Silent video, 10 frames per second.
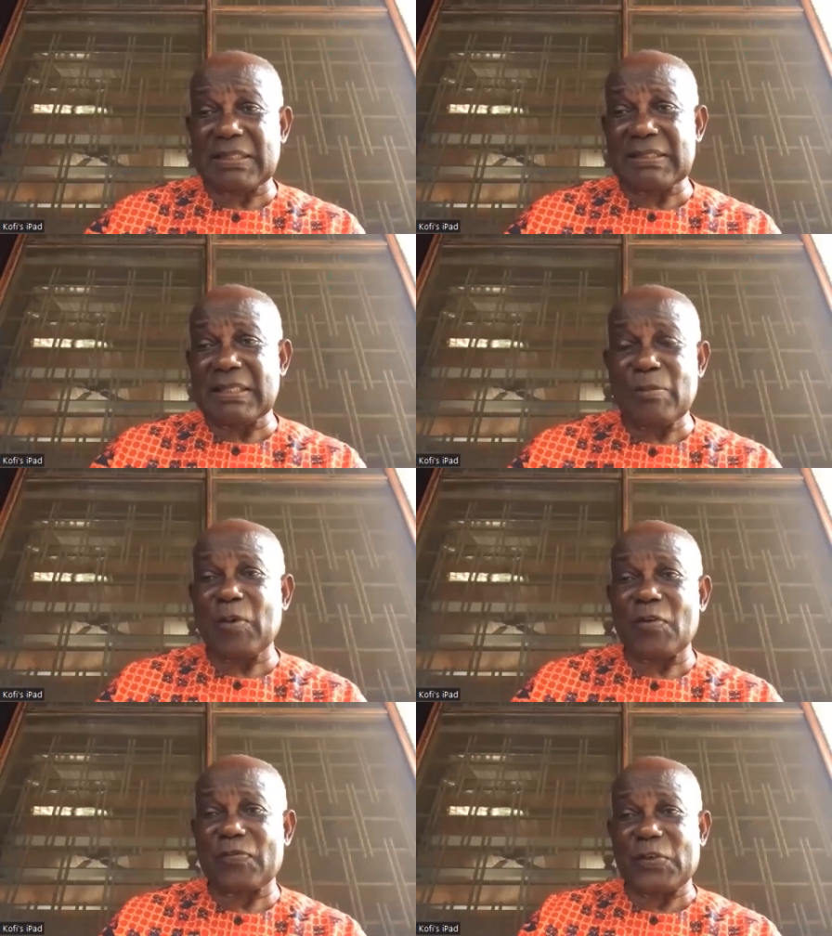the name
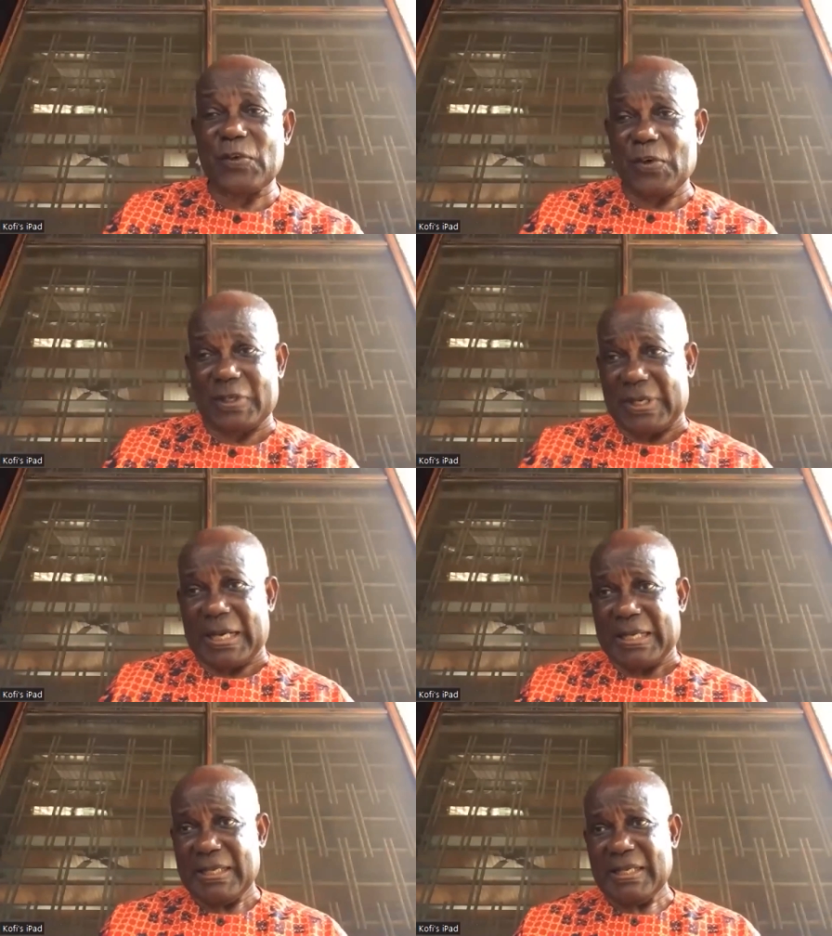of your
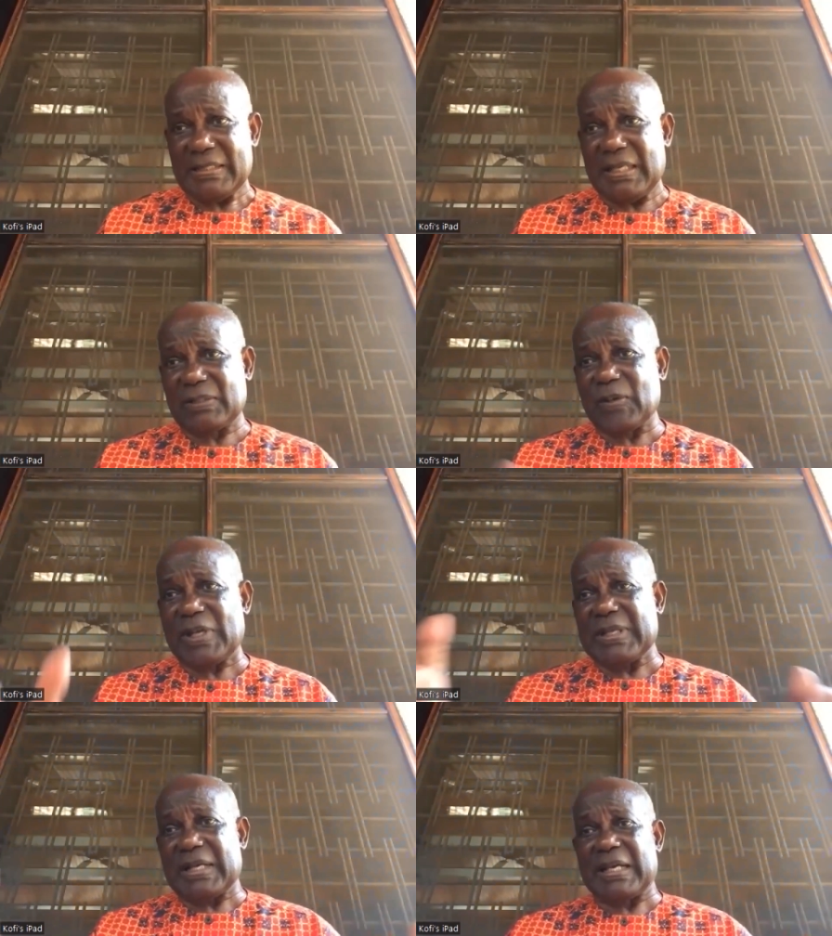okra. That's mm. why
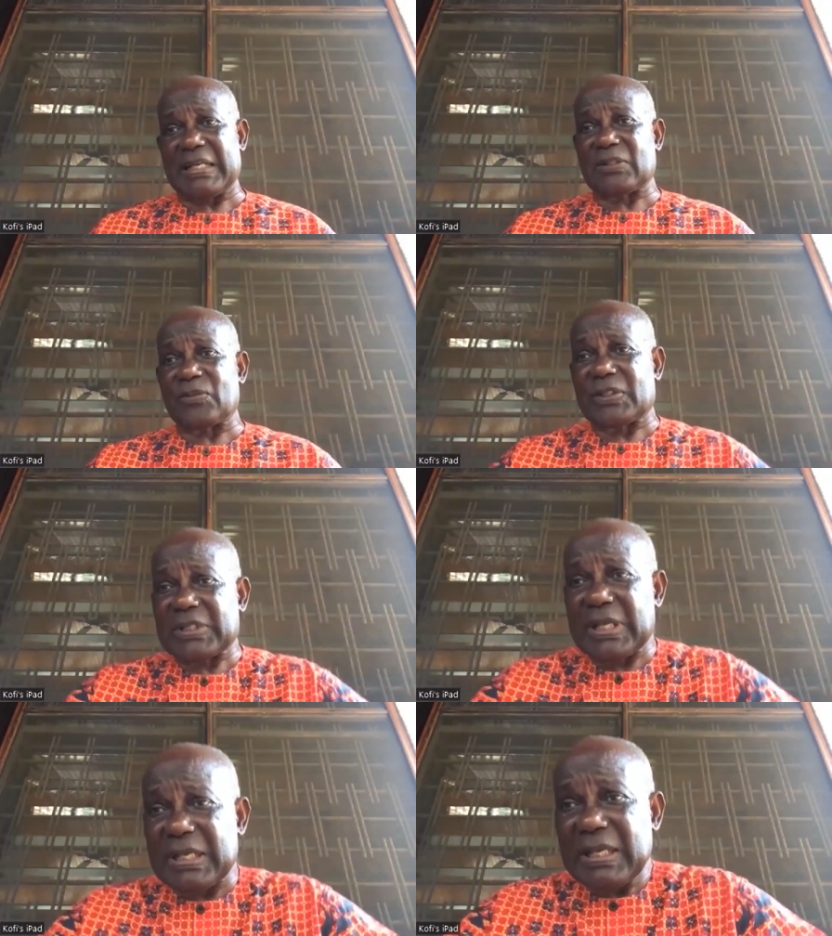the accounts would
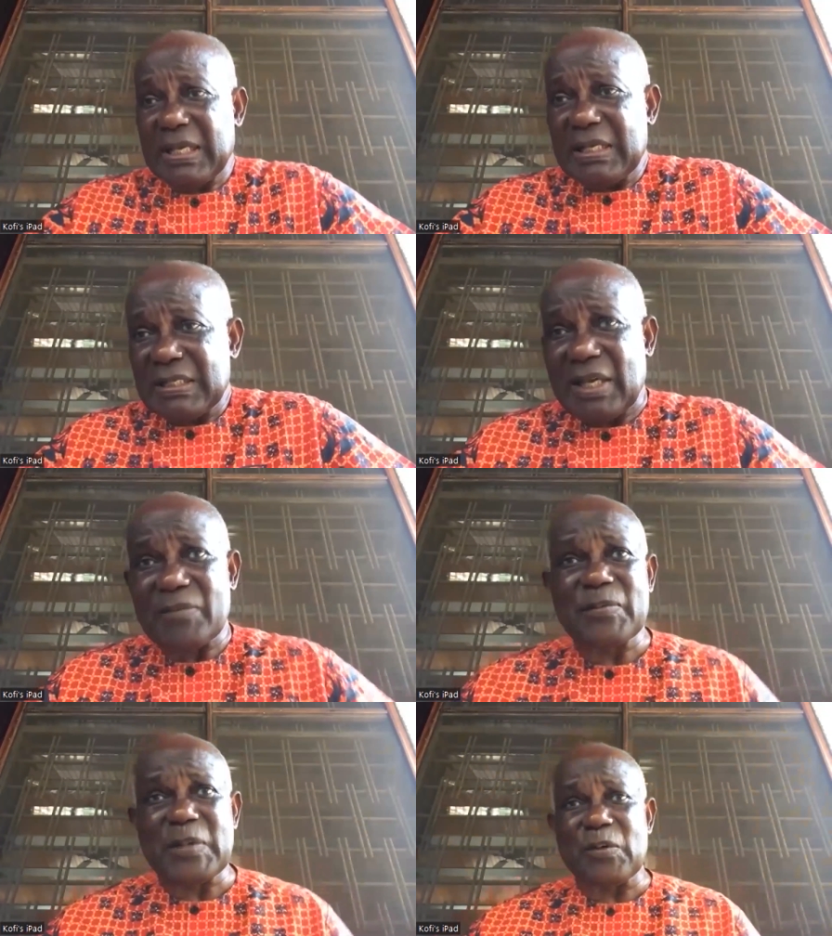say
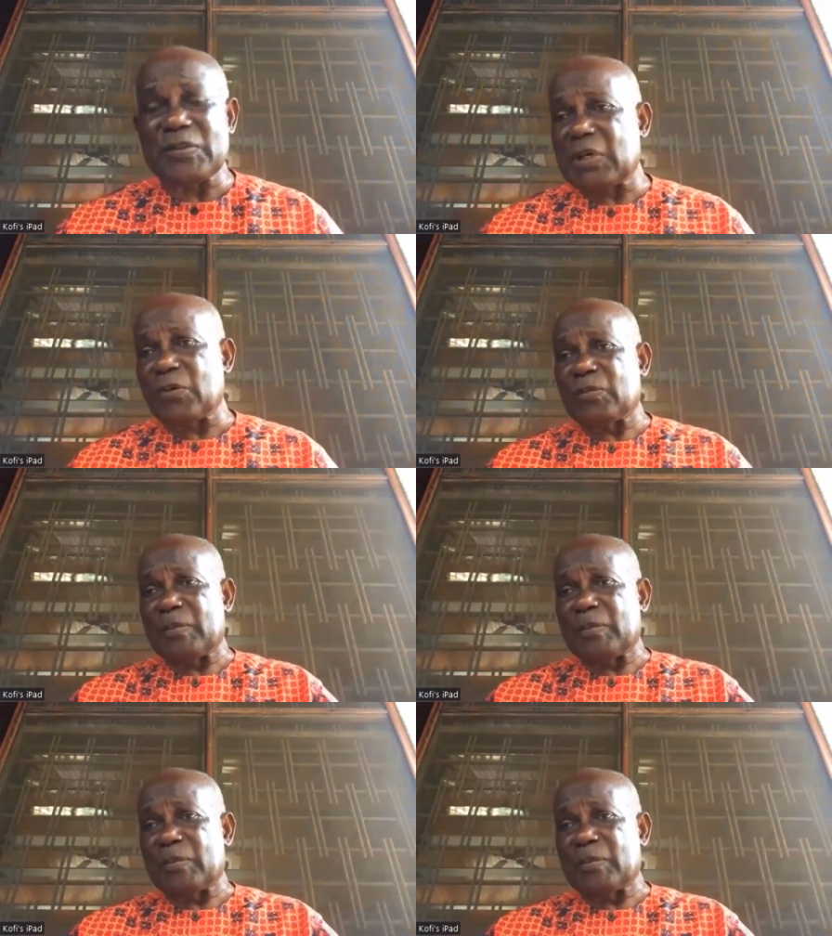no, no,